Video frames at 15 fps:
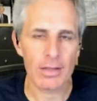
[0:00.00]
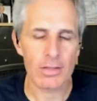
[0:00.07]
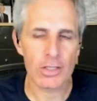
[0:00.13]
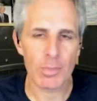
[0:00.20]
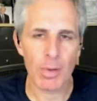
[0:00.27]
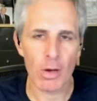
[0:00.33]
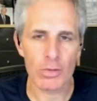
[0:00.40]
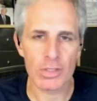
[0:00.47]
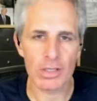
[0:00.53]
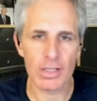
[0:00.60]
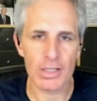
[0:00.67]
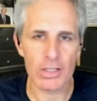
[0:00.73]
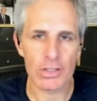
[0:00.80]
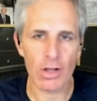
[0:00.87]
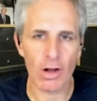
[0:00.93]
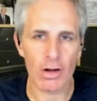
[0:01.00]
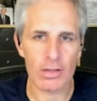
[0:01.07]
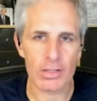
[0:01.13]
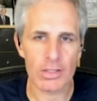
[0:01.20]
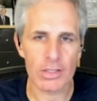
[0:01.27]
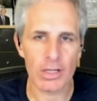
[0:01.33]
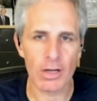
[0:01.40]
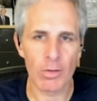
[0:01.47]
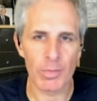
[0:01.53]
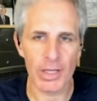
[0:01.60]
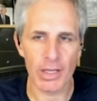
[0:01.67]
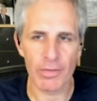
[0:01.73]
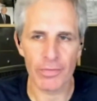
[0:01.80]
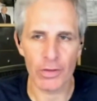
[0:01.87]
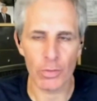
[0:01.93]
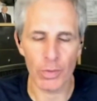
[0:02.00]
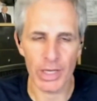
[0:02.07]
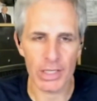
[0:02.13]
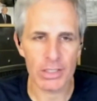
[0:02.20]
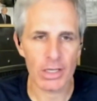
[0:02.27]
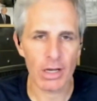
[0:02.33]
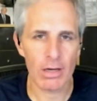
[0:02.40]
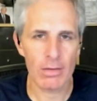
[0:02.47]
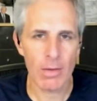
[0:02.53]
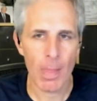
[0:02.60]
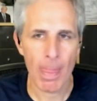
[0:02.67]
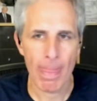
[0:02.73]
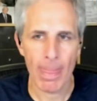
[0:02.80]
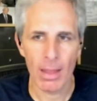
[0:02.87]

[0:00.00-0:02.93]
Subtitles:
supposedly starts only a few weeks ago,